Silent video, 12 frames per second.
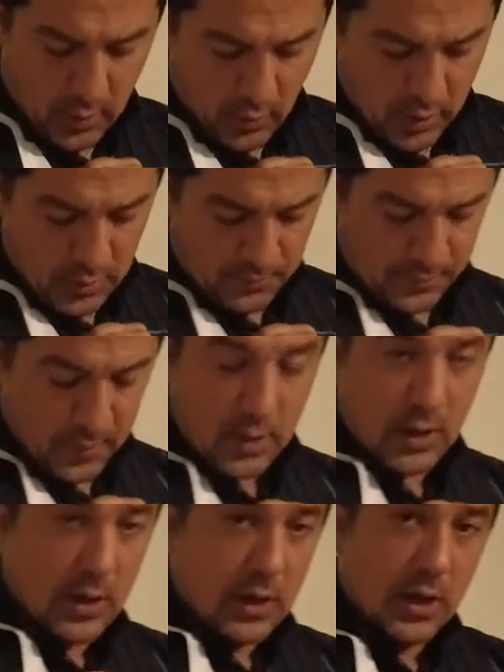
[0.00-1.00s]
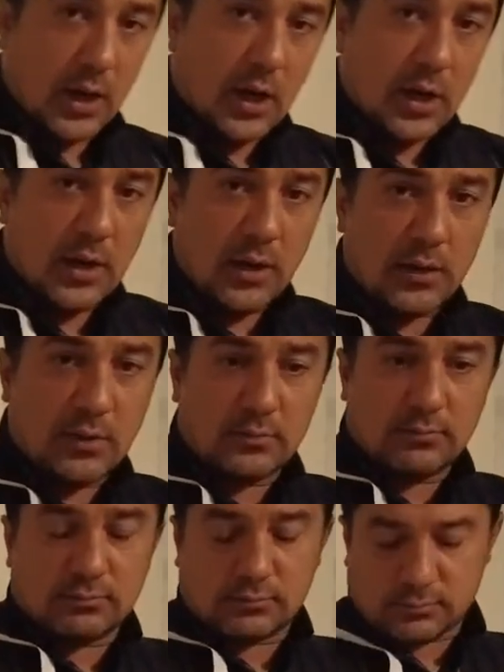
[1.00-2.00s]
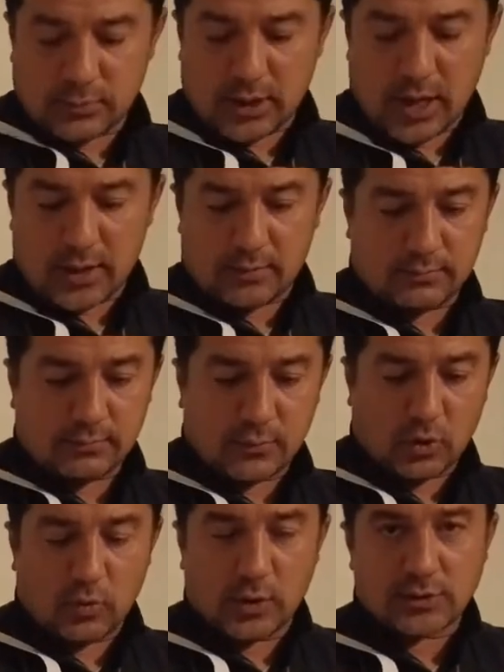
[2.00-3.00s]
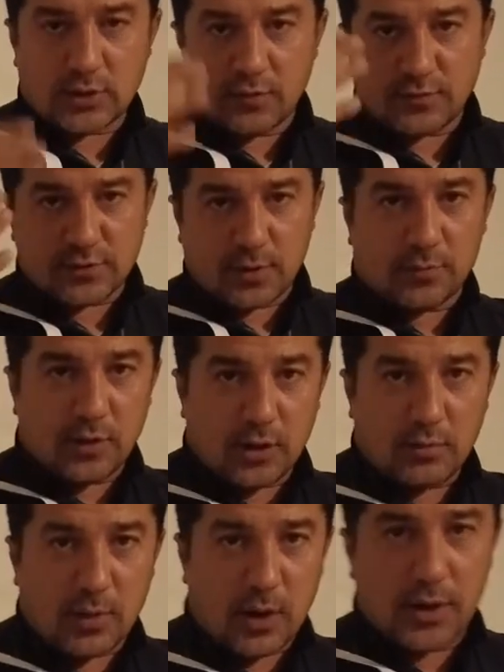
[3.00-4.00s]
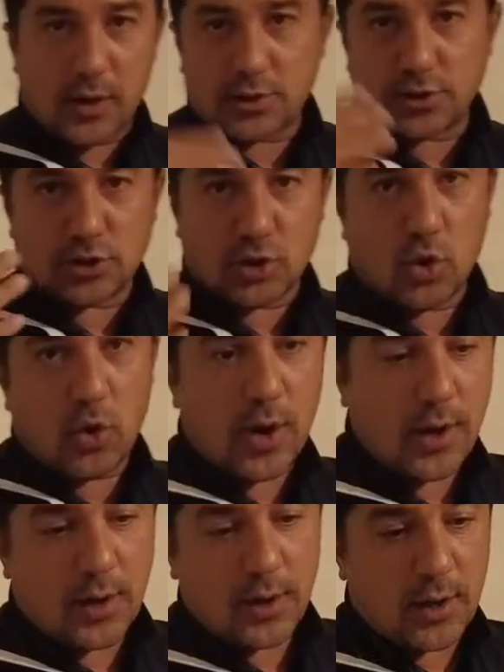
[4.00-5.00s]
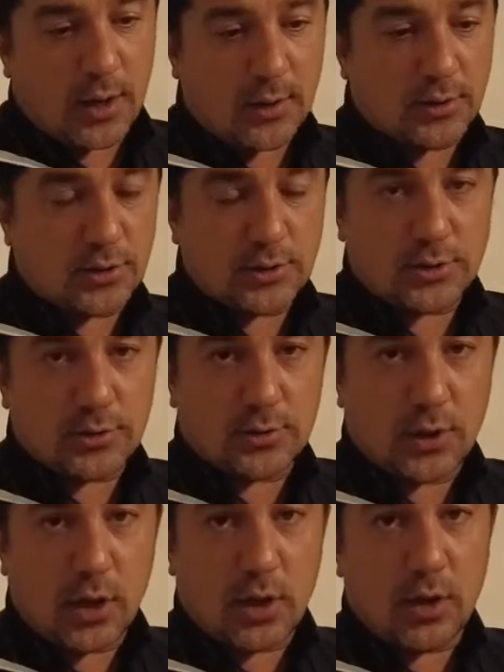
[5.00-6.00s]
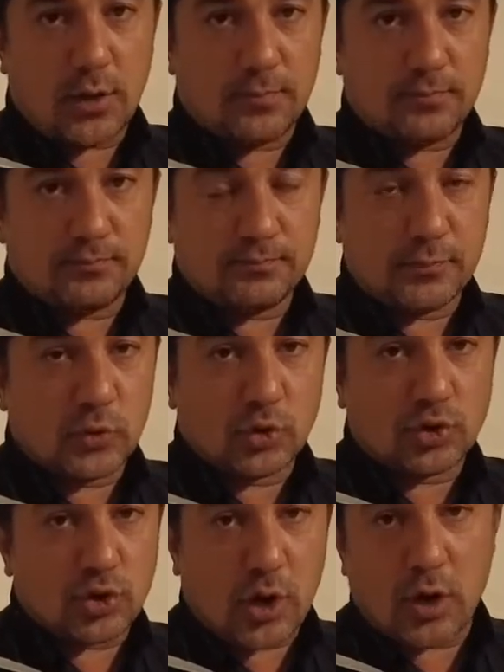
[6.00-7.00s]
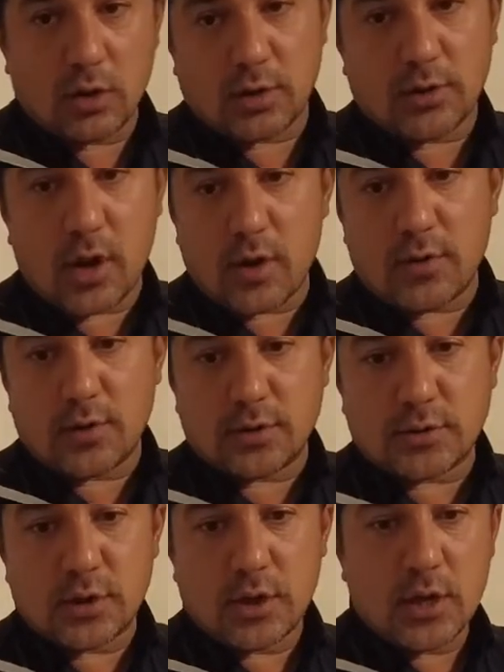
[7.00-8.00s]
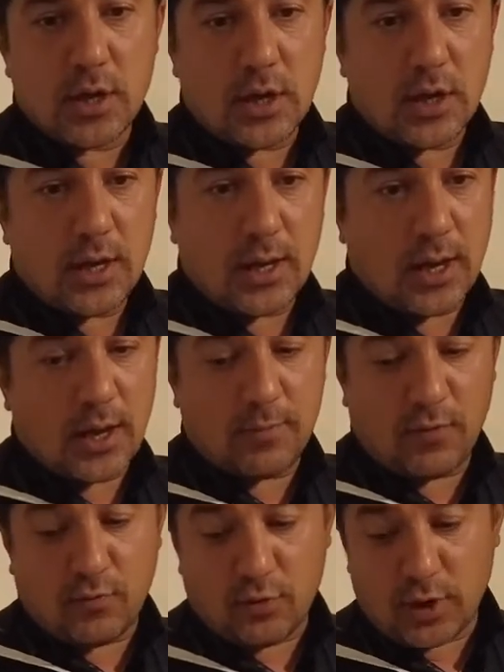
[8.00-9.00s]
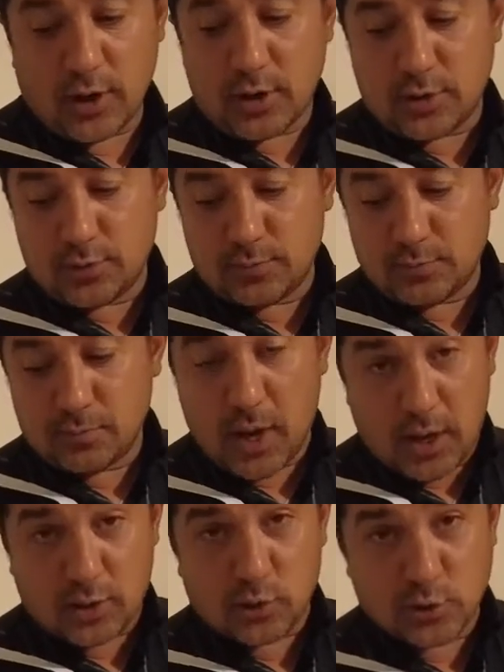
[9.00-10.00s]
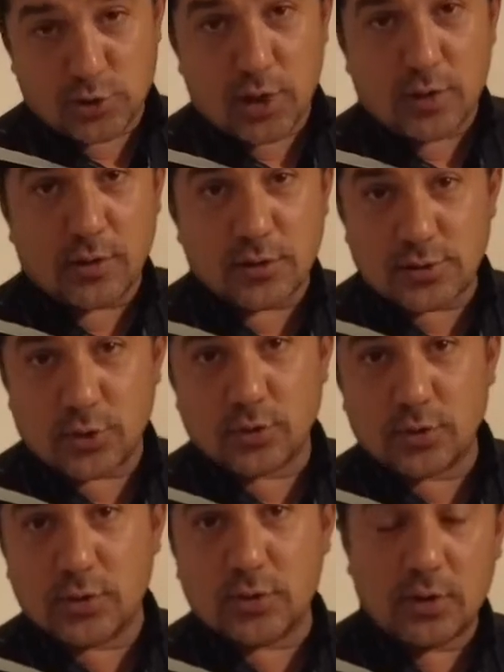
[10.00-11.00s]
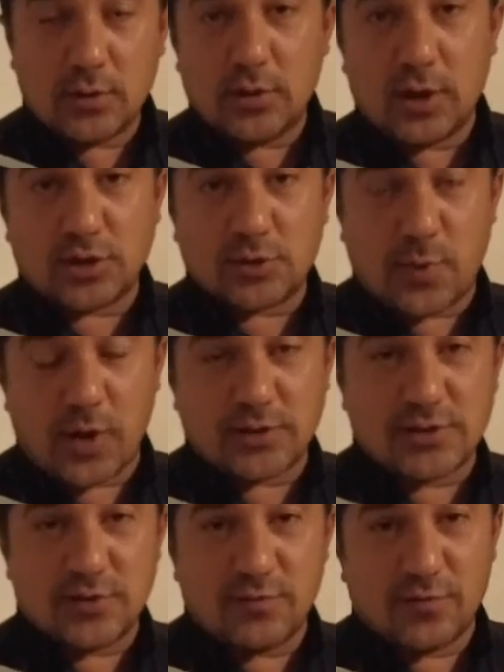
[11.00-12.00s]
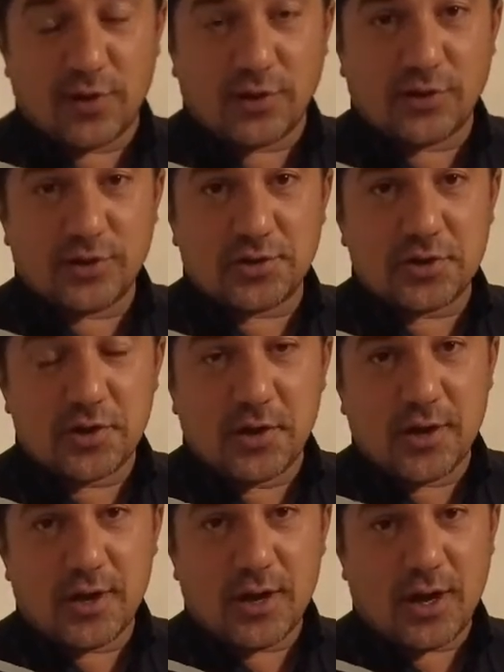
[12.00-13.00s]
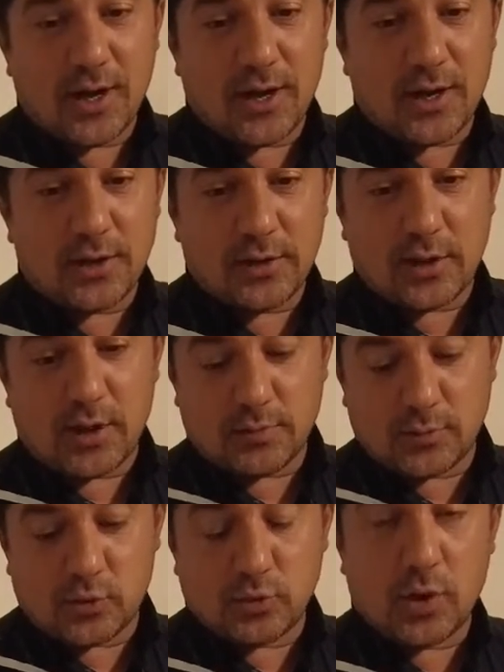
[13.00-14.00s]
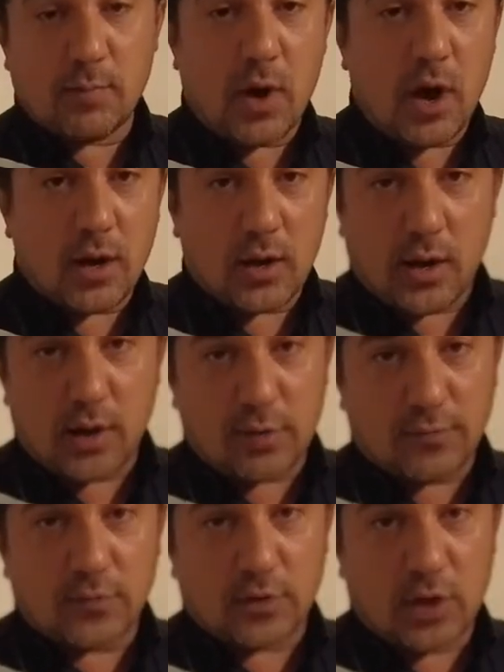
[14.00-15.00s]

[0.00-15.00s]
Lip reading: Well, I again always have something in mind. I just go at it. I just do a trial and error. Again, before I make those errors on the expensive leather, I am doing a mock out of the